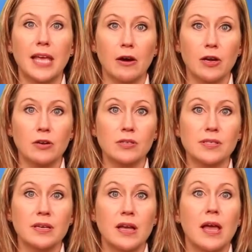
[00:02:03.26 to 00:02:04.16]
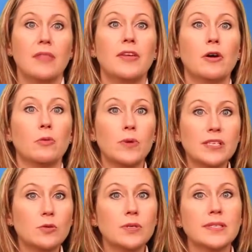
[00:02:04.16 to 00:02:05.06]
carriers, there are
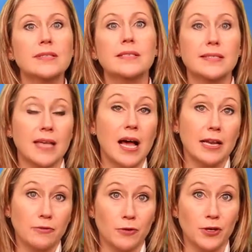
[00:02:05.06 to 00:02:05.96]
resources designed for